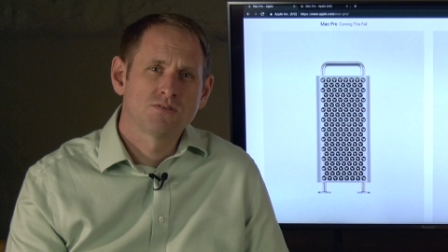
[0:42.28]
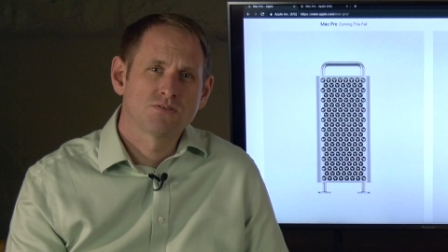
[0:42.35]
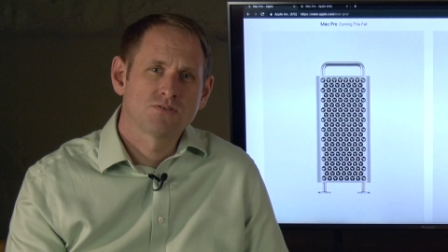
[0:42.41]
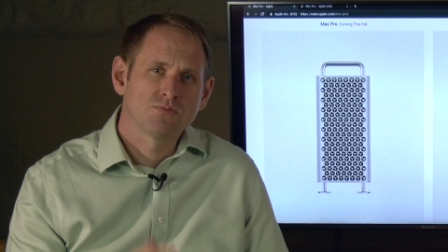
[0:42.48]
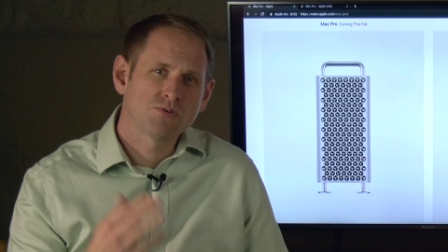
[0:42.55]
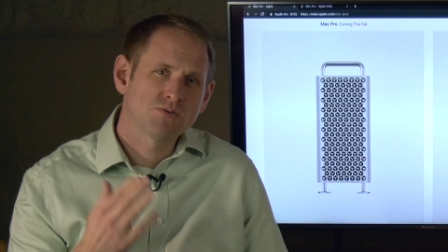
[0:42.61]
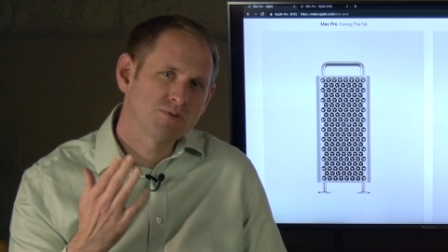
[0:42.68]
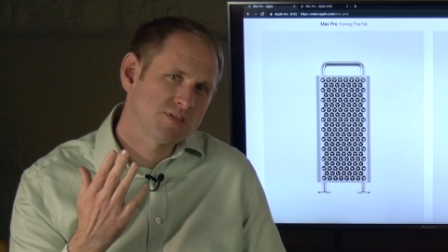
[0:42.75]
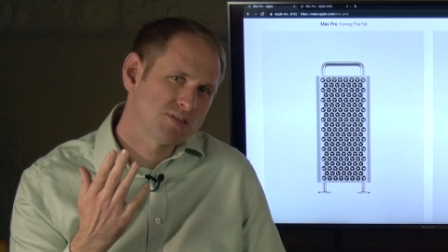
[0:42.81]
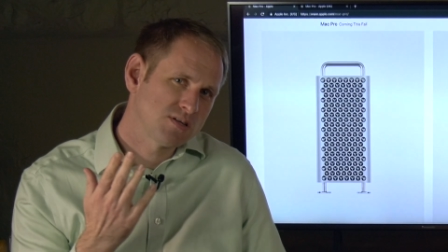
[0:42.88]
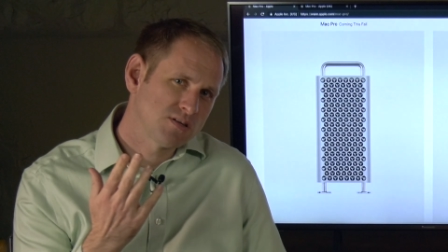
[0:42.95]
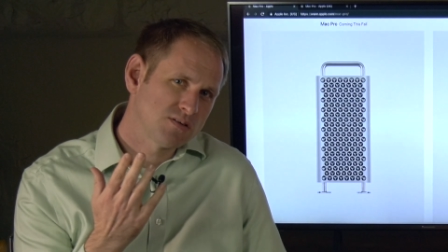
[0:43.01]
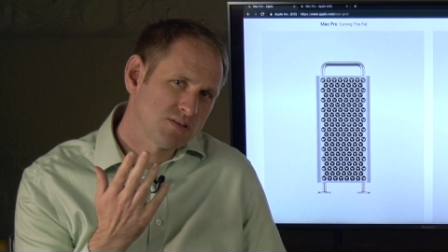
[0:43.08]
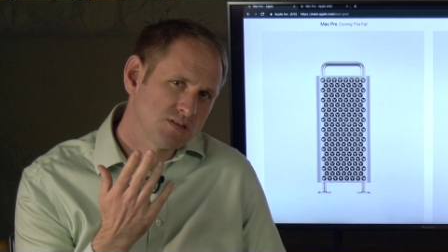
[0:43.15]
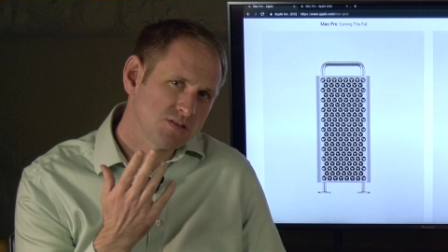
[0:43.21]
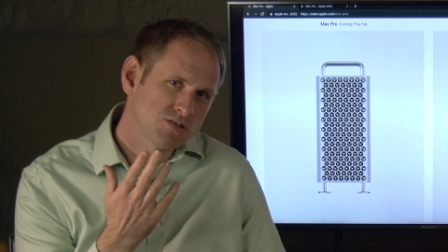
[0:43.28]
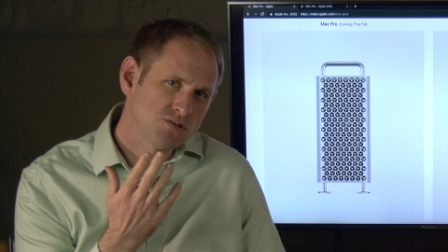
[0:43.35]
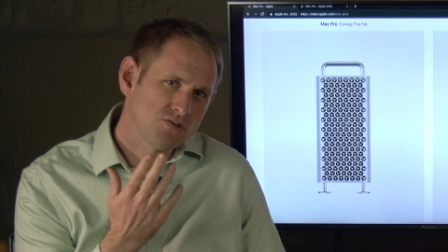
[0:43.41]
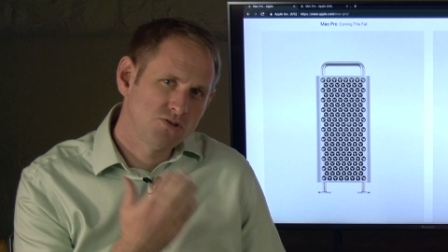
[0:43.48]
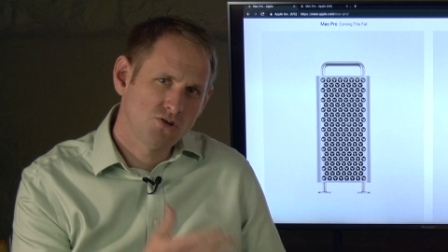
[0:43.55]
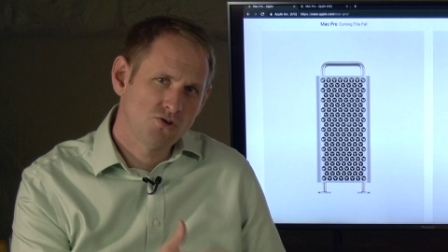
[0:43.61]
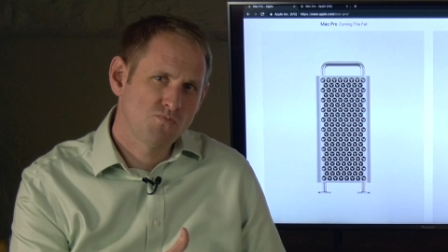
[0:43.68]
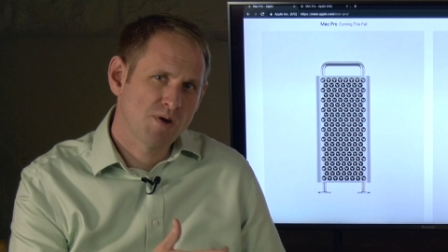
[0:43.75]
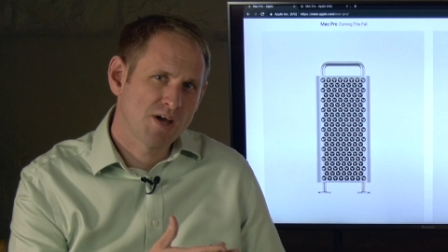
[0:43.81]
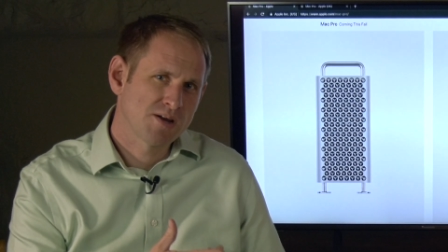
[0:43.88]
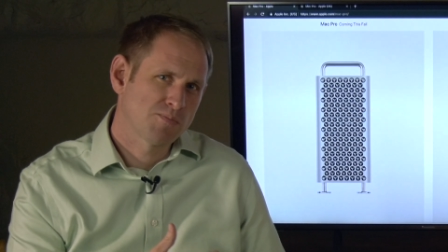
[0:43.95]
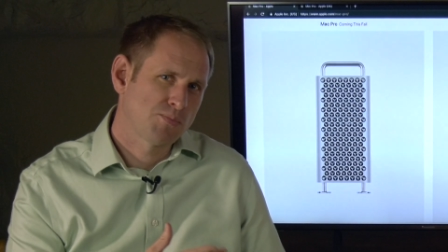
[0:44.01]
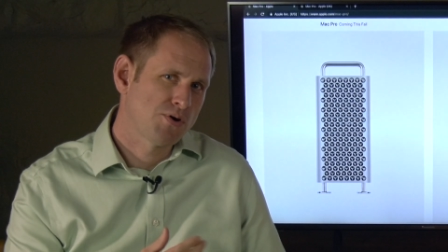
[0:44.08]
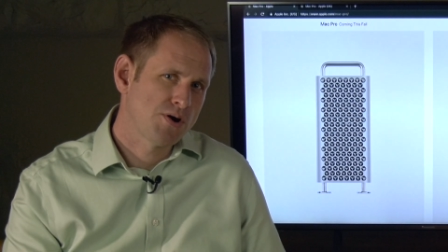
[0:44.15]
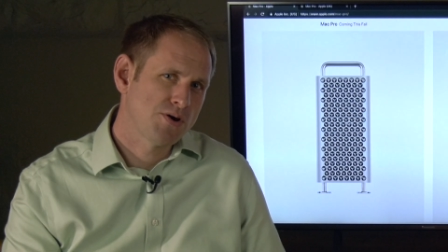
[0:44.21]
So what do I think of this new
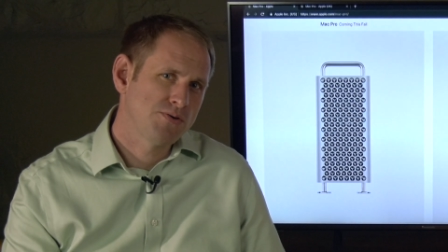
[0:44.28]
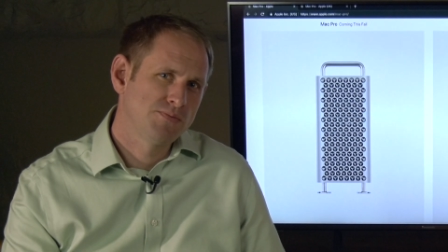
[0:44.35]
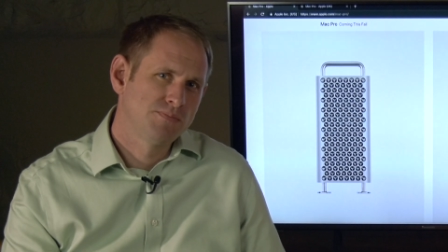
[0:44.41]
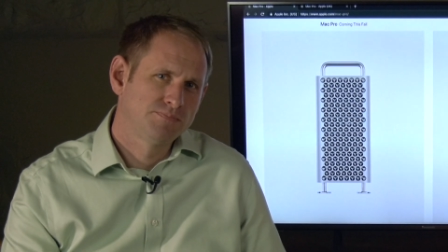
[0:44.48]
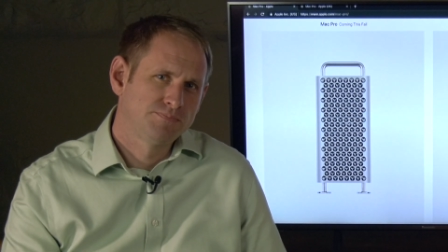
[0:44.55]
Mac Pro?